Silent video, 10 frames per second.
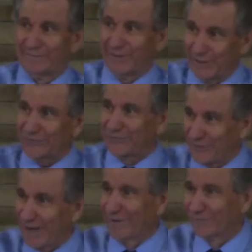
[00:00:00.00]
us
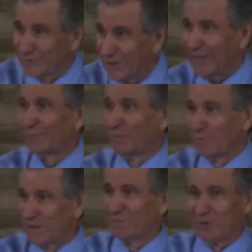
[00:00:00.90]
down dead when
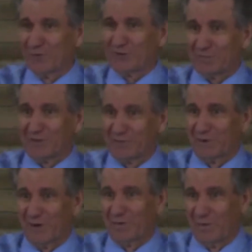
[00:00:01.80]
we approach him in the
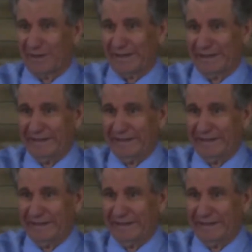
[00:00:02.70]
wrong way.